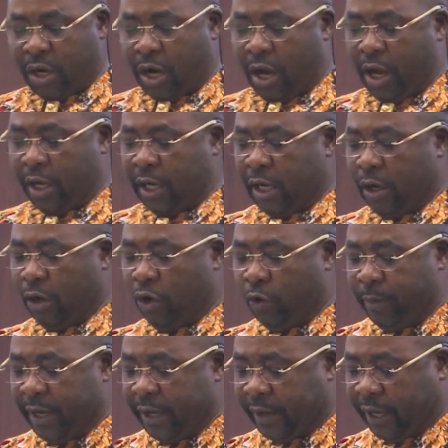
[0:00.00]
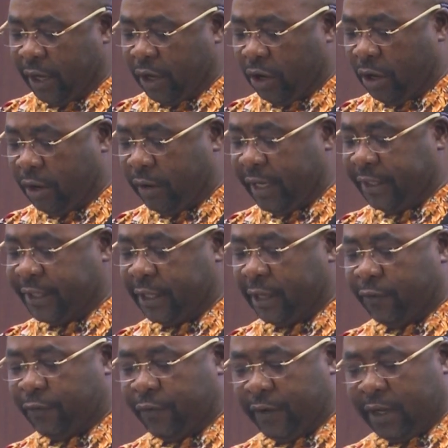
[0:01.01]
on the looming recurrence
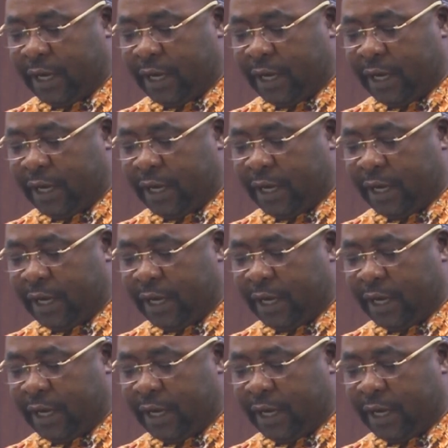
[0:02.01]
of the